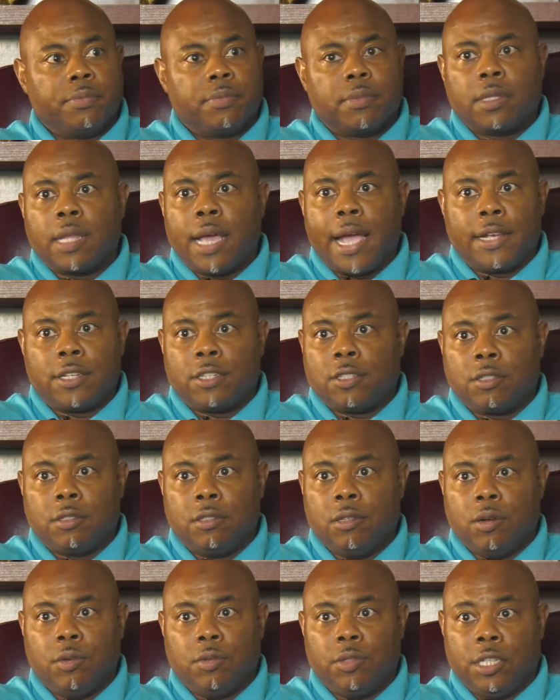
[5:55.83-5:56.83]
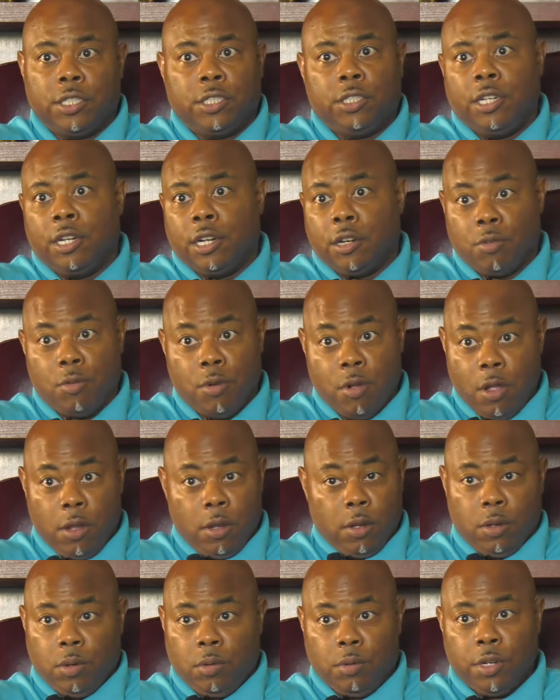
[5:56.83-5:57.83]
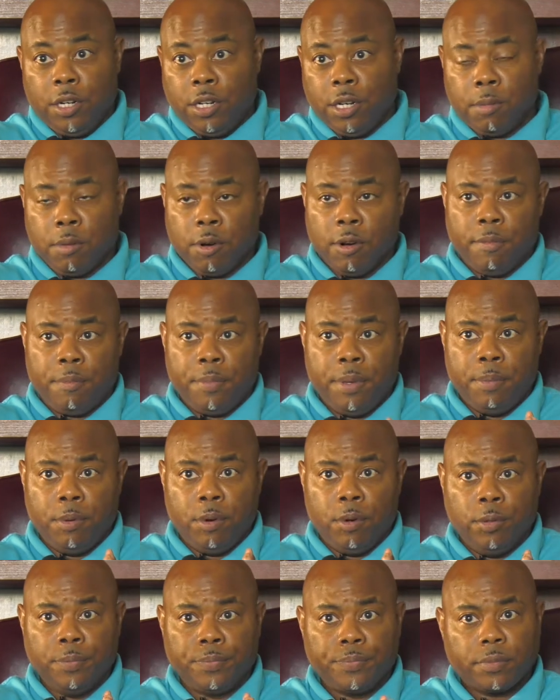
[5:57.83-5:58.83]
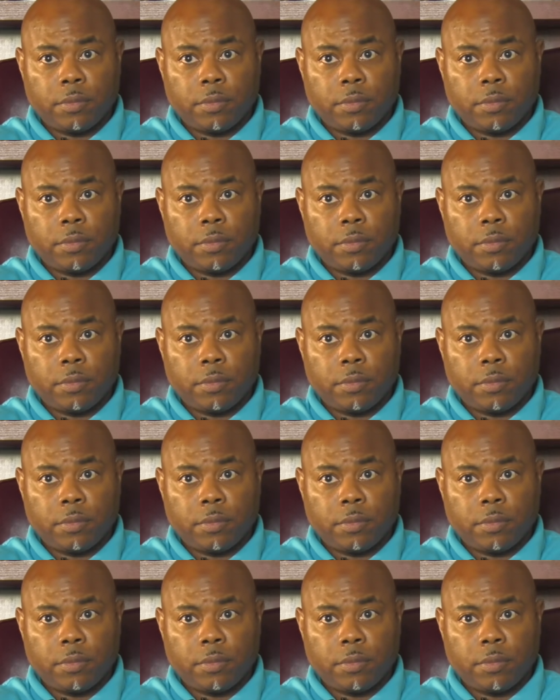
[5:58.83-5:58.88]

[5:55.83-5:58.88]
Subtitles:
this year. Okay. When a number of people,